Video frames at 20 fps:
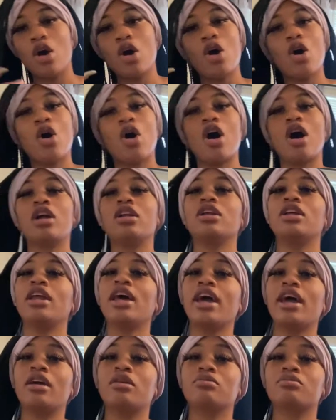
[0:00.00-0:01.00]
all of
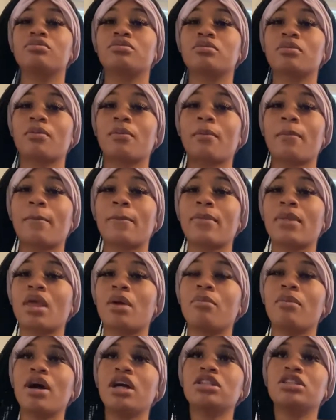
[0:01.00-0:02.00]
that.
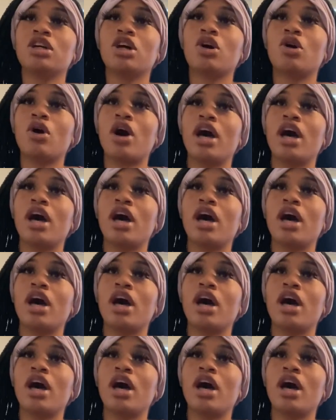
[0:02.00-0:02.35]
Mind y'all,